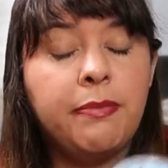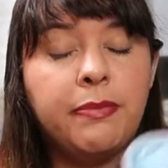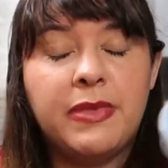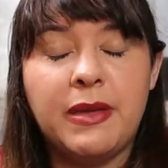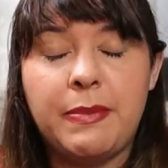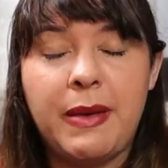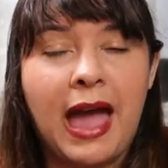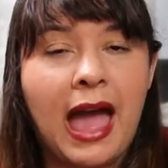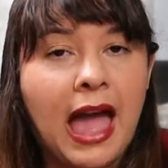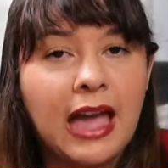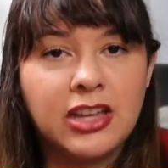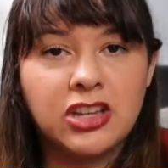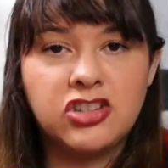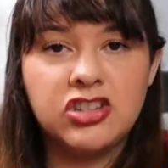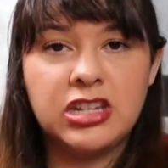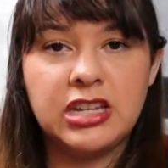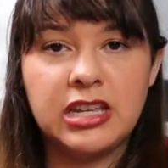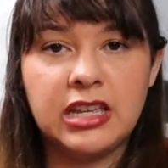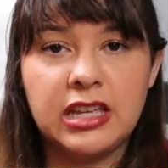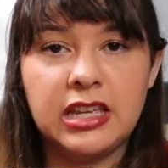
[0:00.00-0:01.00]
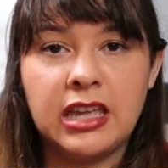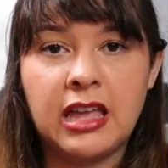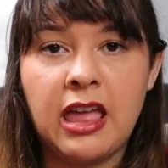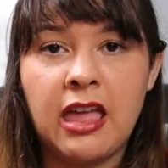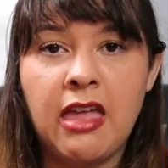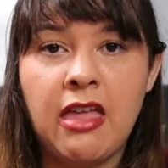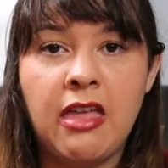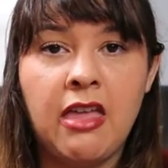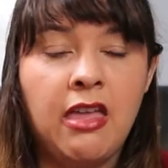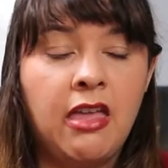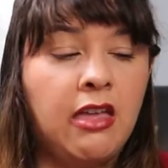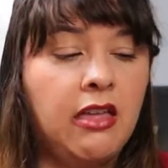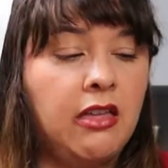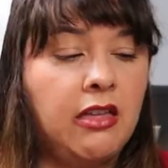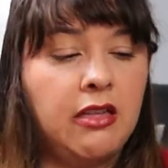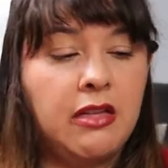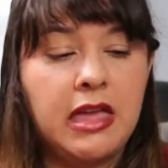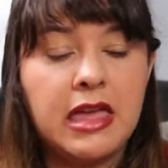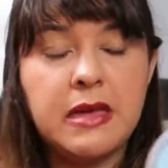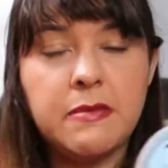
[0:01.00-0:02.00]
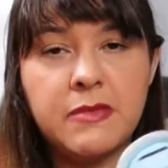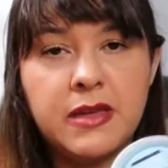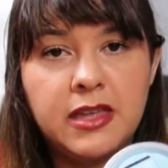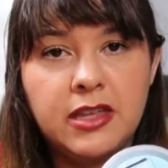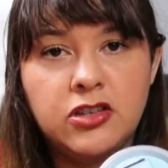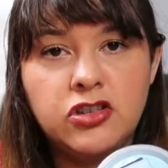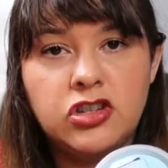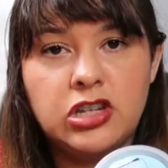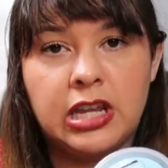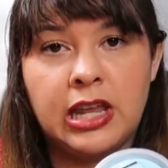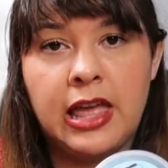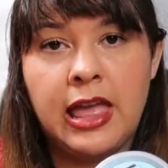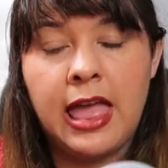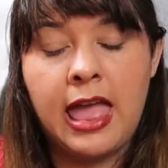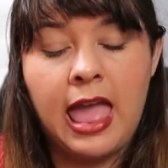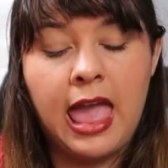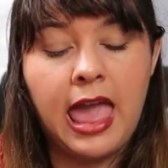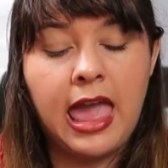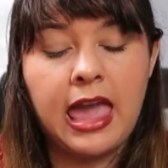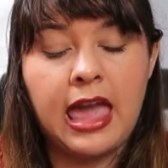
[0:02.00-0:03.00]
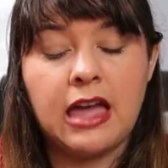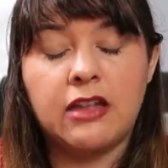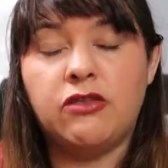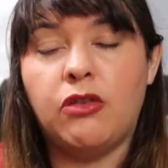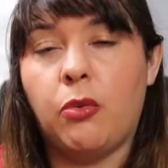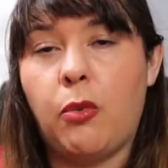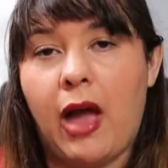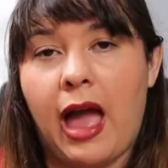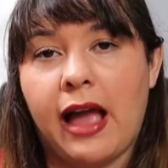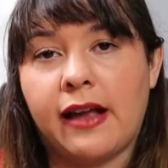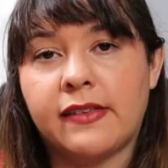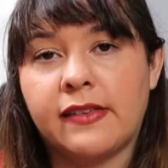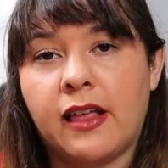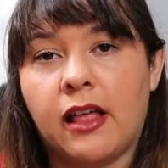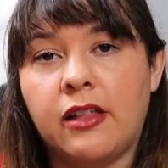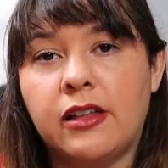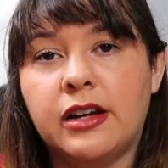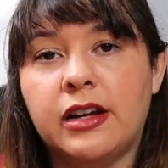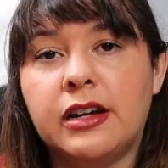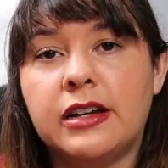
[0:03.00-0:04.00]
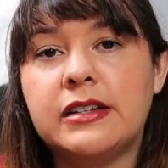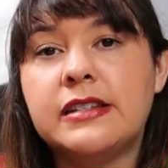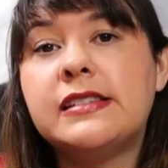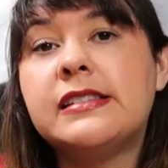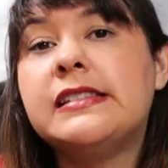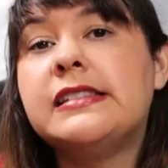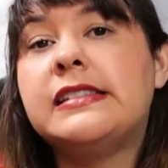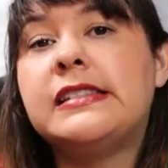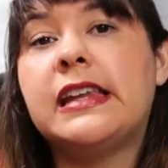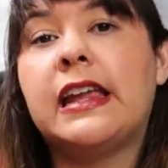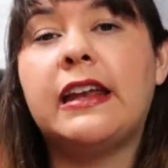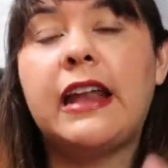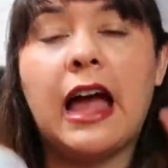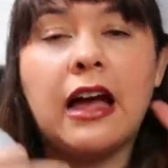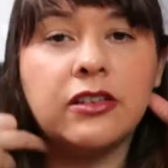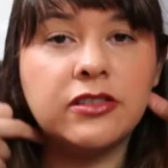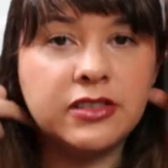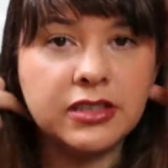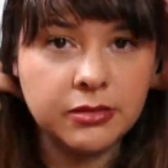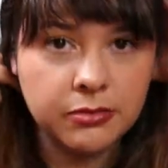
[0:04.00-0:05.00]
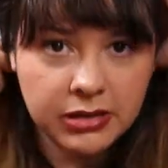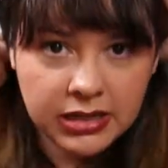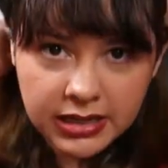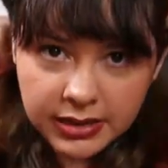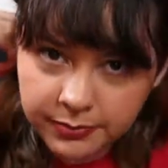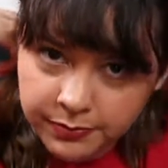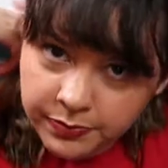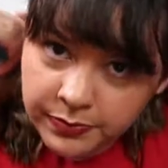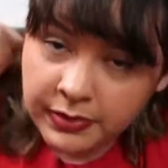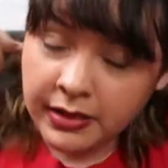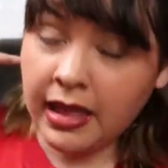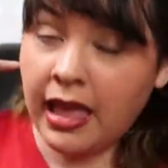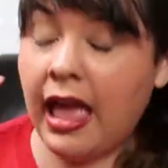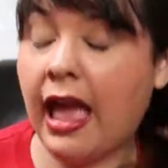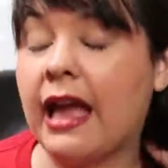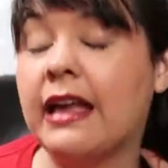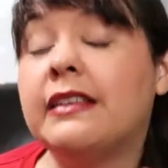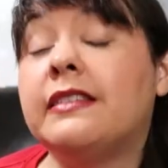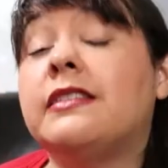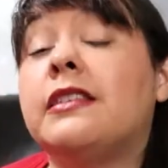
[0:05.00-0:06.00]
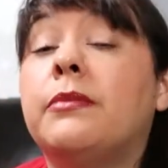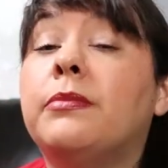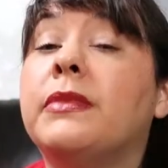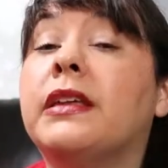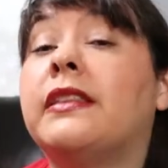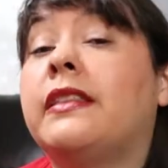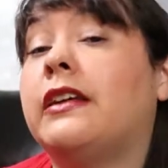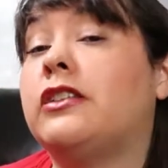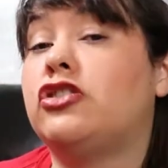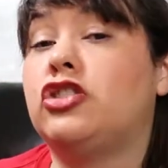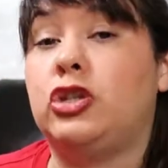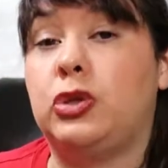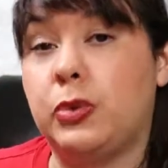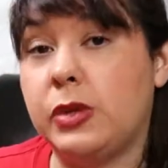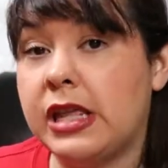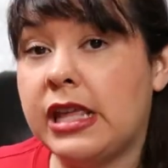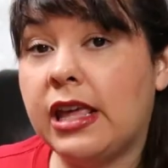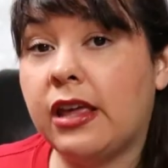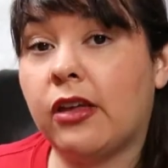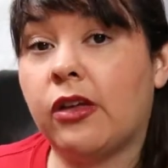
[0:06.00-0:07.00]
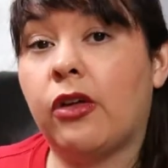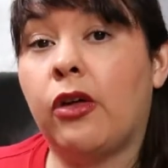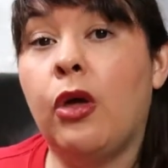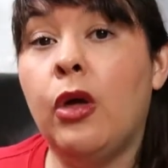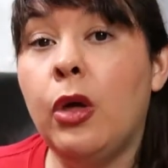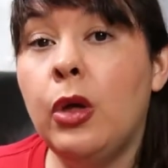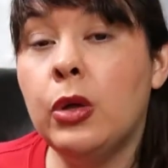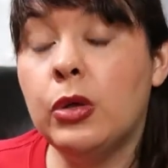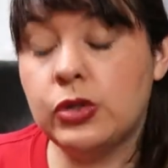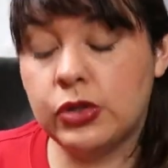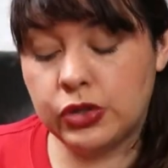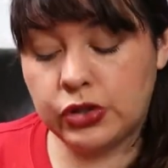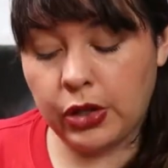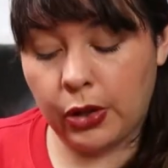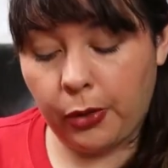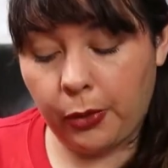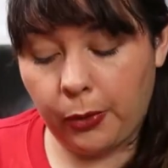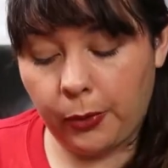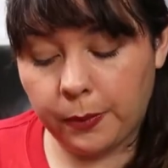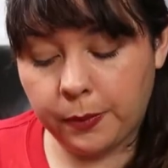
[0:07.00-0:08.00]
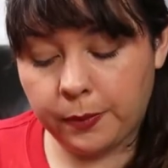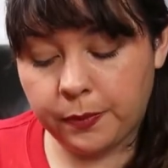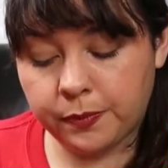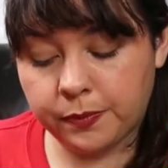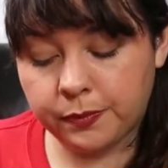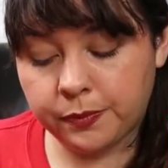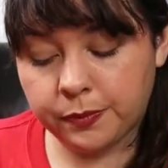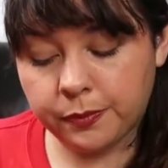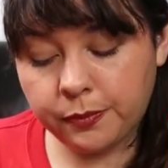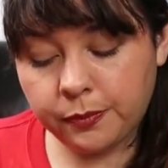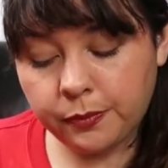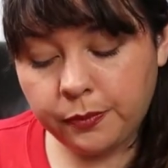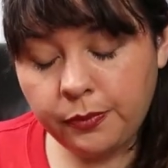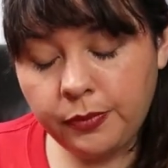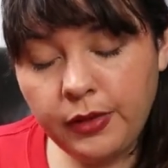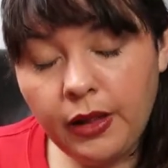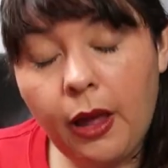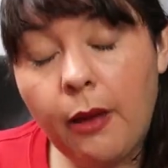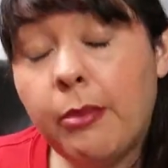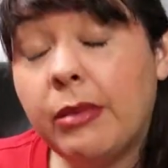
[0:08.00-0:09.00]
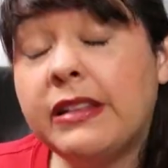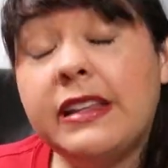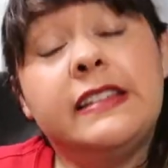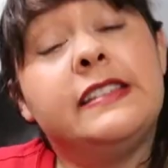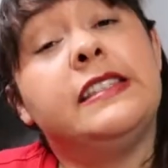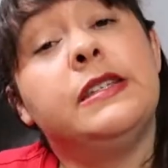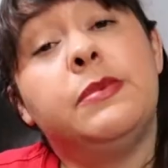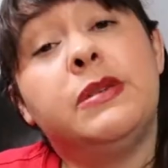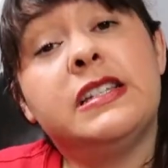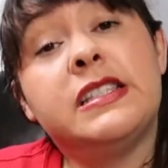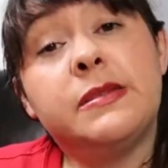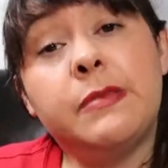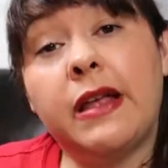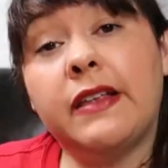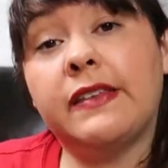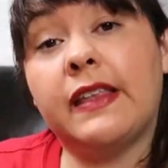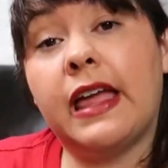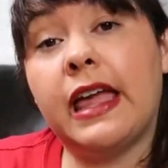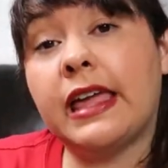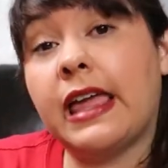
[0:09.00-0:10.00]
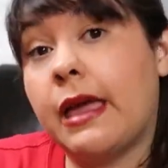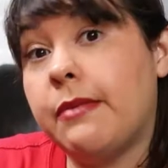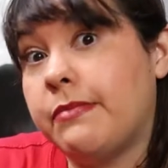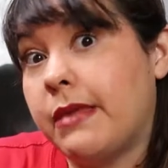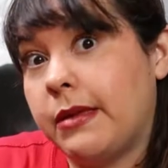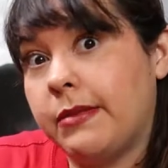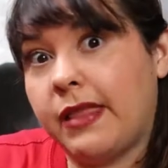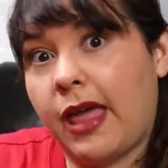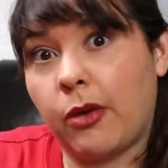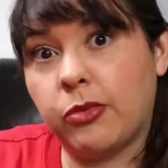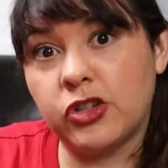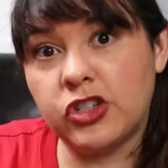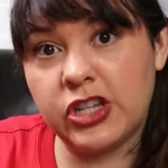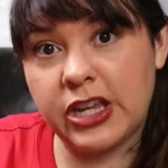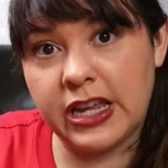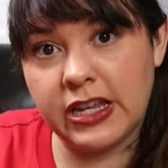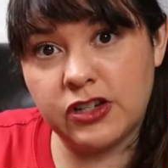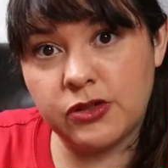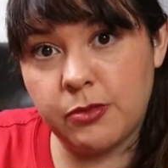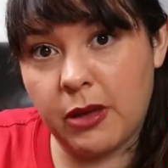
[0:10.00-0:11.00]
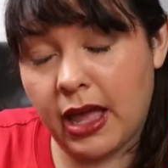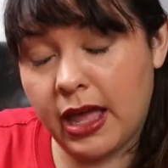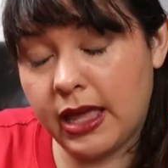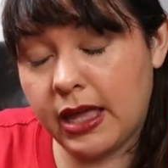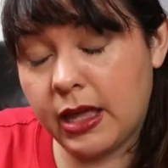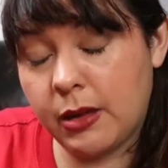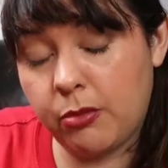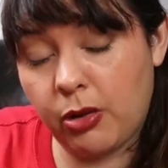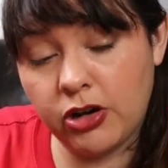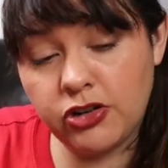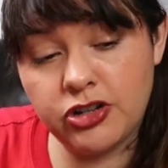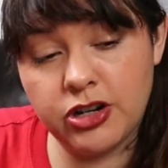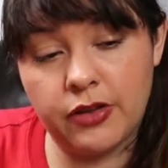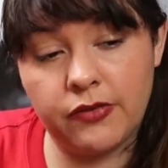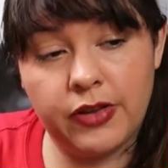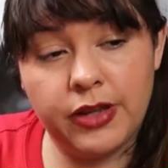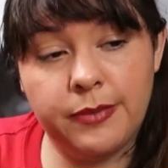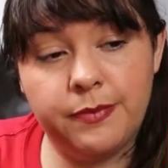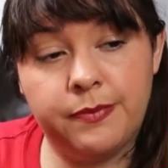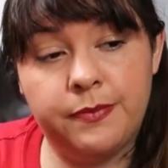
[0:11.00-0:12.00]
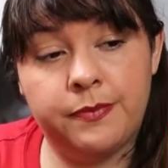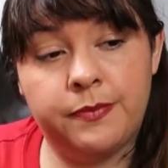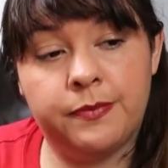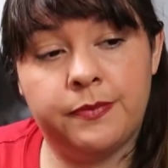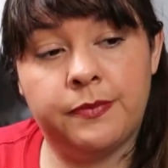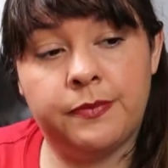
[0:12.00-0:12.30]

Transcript: the packaging, image and the wax color doesn't stand out to me as something that's unique. So, but let's see what it smells like and maybe that will change my impression of it.